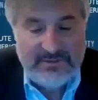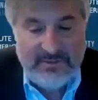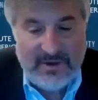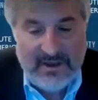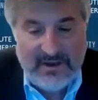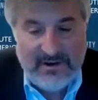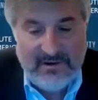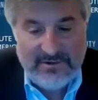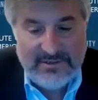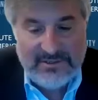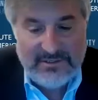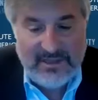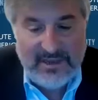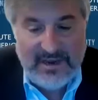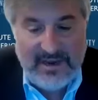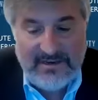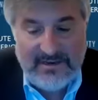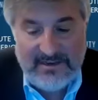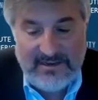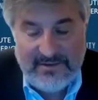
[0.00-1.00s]
by Chris
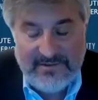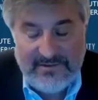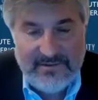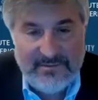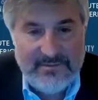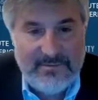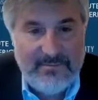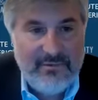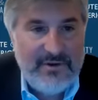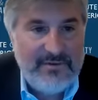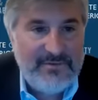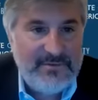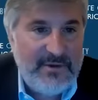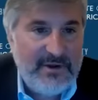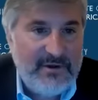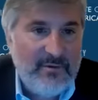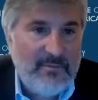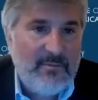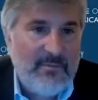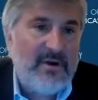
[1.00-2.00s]
Sladen and some brief
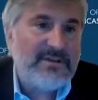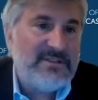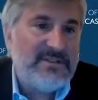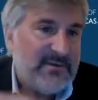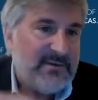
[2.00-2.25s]
speaker remarks,